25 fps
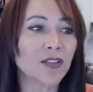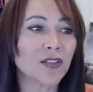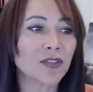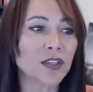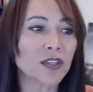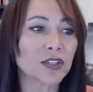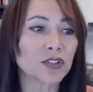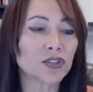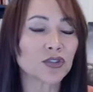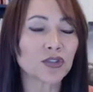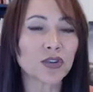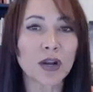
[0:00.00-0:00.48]

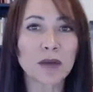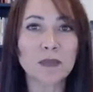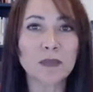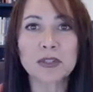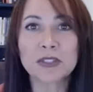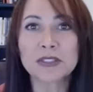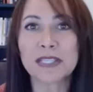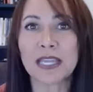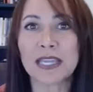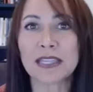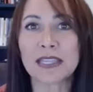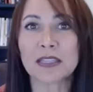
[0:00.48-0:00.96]
the
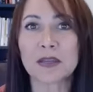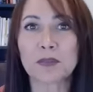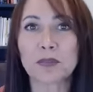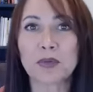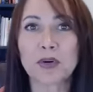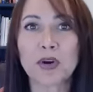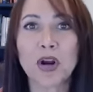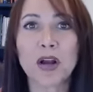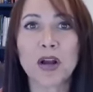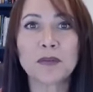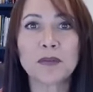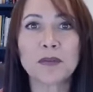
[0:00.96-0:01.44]
troubles and the
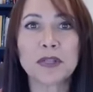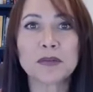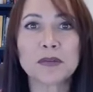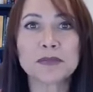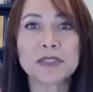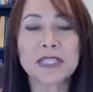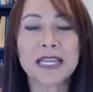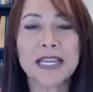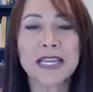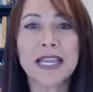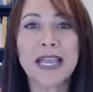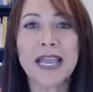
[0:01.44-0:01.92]
problems